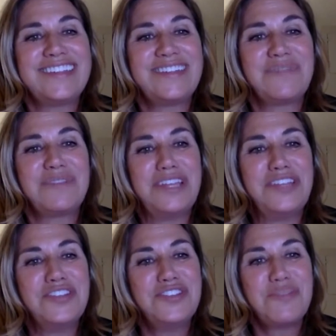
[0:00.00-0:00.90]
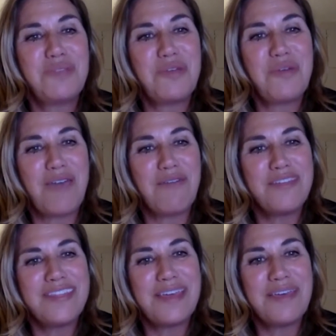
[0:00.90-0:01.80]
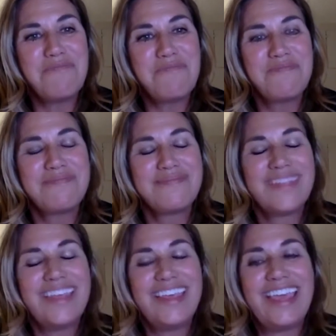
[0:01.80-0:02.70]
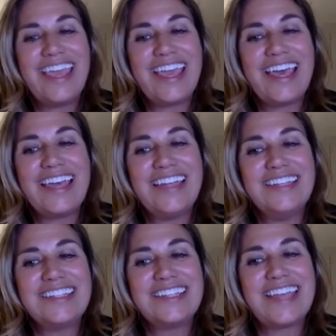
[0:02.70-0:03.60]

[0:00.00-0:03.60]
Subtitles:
relationship you have with them, and